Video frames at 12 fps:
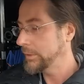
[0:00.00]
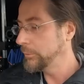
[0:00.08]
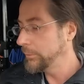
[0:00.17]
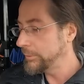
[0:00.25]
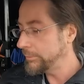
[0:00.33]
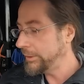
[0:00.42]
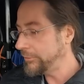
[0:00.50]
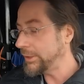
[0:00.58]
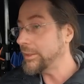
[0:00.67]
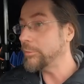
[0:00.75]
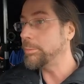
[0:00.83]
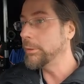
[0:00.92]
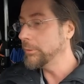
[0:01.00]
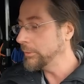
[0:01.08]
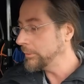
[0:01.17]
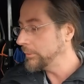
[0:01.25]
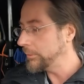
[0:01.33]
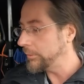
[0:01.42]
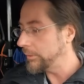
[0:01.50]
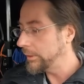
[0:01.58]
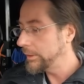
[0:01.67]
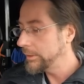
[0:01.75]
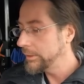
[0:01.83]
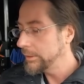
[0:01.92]
Ooh, and regen is blue.
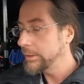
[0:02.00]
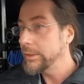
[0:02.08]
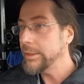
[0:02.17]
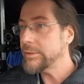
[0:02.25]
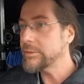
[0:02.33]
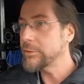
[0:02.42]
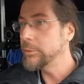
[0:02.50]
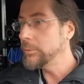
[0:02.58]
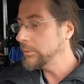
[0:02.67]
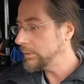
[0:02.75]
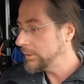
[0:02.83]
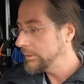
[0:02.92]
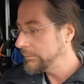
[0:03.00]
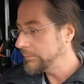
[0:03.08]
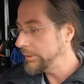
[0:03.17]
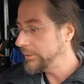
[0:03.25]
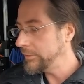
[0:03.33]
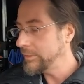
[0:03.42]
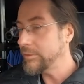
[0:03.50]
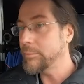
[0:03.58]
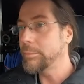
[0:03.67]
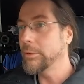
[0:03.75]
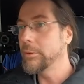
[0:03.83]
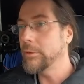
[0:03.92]
That's cool. Regen is
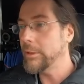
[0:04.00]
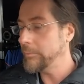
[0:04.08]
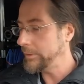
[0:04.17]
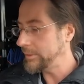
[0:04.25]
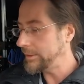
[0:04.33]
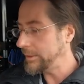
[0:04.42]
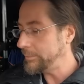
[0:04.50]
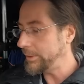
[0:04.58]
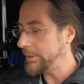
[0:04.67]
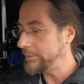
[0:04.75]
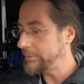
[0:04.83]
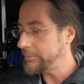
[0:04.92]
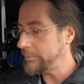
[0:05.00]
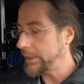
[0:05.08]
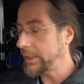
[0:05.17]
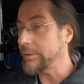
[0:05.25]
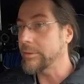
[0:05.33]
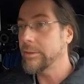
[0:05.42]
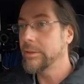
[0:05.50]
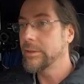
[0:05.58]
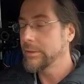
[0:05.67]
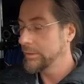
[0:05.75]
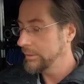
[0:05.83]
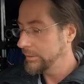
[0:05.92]
in blue, and when you take power, it's red.
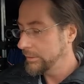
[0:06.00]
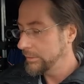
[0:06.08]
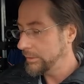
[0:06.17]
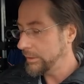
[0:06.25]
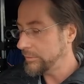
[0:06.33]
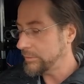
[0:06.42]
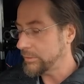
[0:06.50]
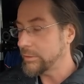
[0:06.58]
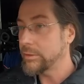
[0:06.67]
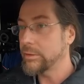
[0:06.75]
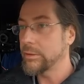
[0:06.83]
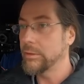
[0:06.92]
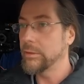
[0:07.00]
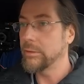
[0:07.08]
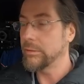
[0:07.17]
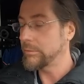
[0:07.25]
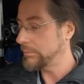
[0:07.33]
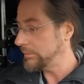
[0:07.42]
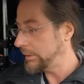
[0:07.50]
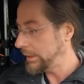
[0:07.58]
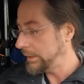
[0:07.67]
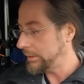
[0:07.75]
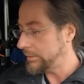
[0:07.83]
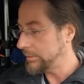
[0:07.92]
That's a
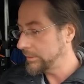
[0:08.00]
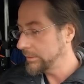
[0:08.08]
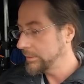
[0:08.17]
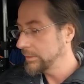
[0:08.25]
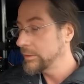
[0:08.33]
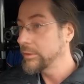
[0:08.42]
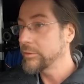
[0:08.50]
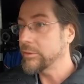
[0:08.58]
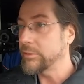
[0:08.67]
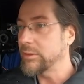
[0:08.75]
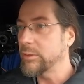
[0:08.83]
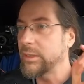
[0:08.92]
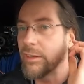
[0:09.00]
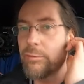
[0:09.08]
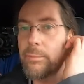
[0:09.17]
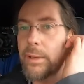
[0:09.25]
great. So we don't have